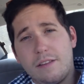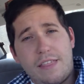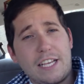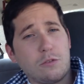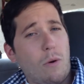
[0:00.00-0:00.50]

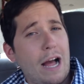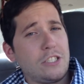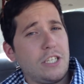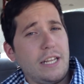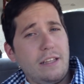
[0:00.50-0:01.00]
thanks for
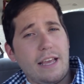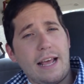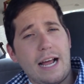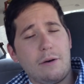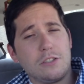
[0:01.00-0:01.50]
watching,
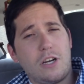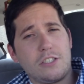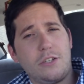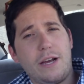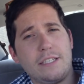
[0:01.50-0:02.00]
and I will
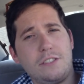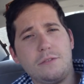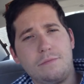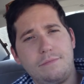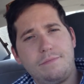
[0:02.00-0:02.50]
talk to you guys
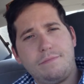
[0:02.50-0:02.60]
soon.